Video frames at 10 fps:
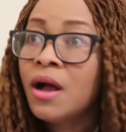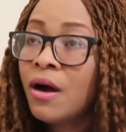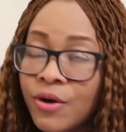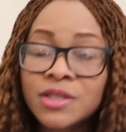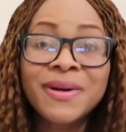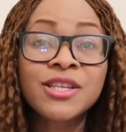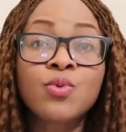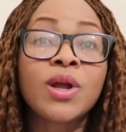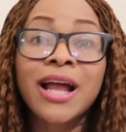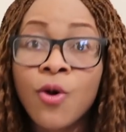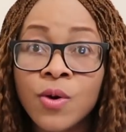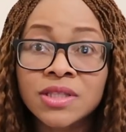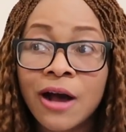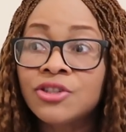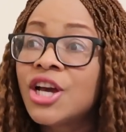Her husband is the one that
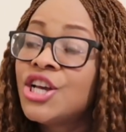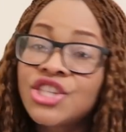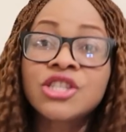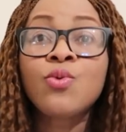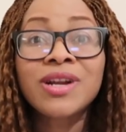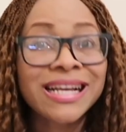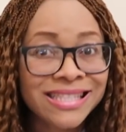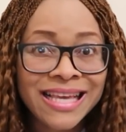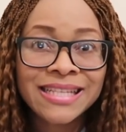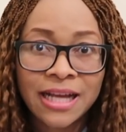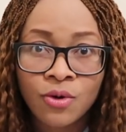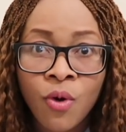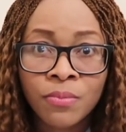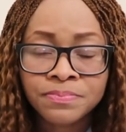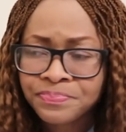goes out. She's the one that stays at
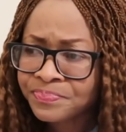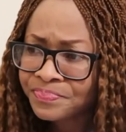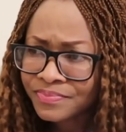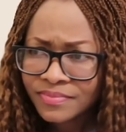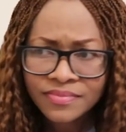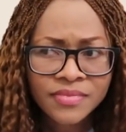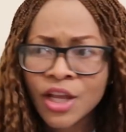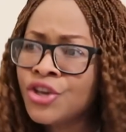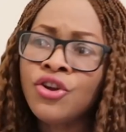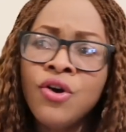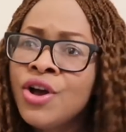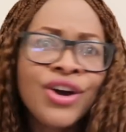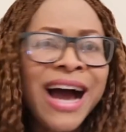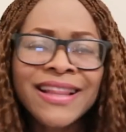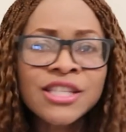home. You know,
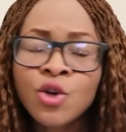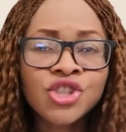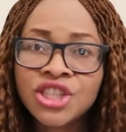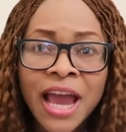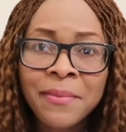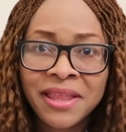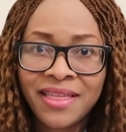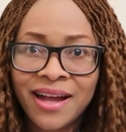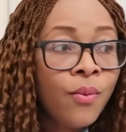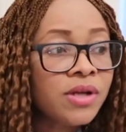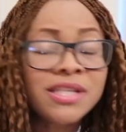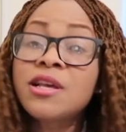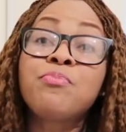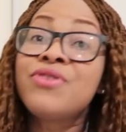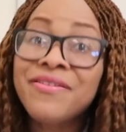and there's no shame in that. Well, it's
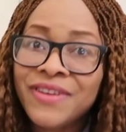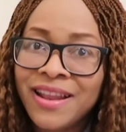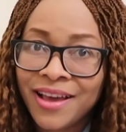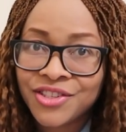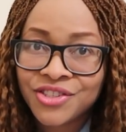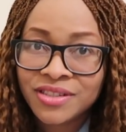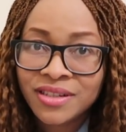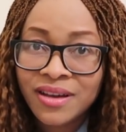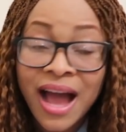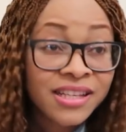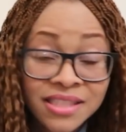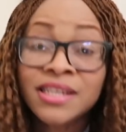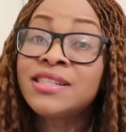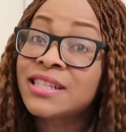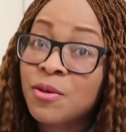a privilege. I see
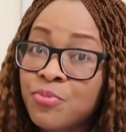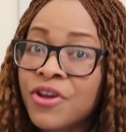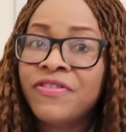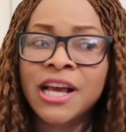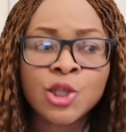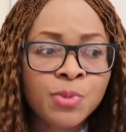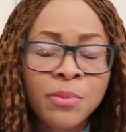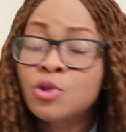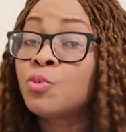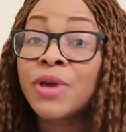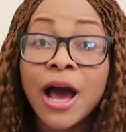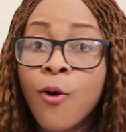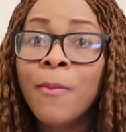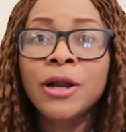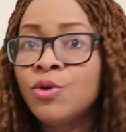it as a privilege to be able to be at
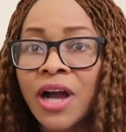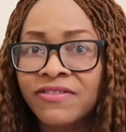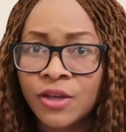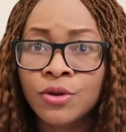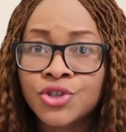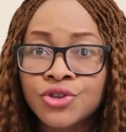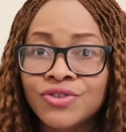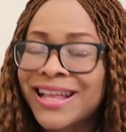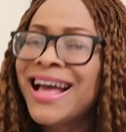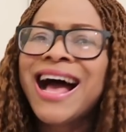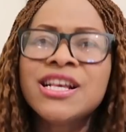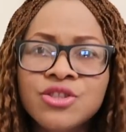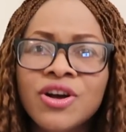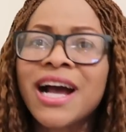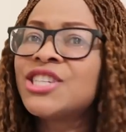home and look after your children as
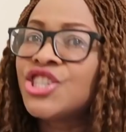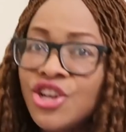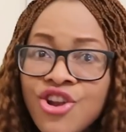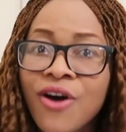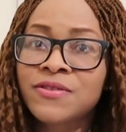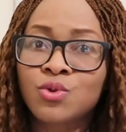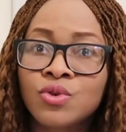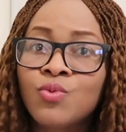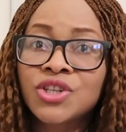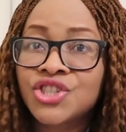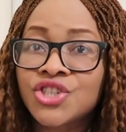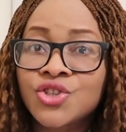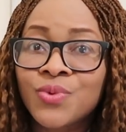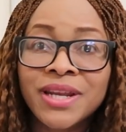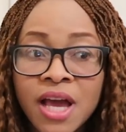long as she loves doing what she's
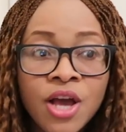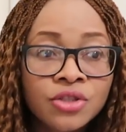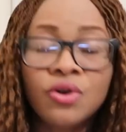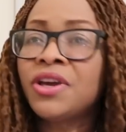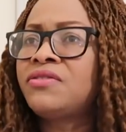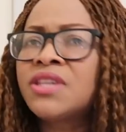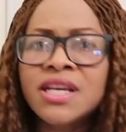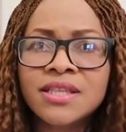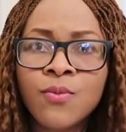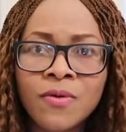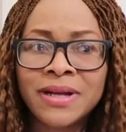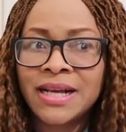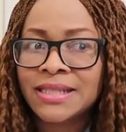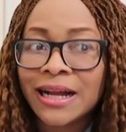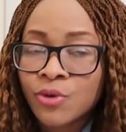doing. So if she's a woman
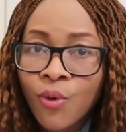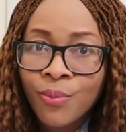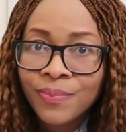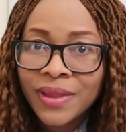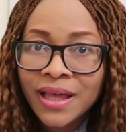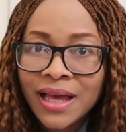that is at home,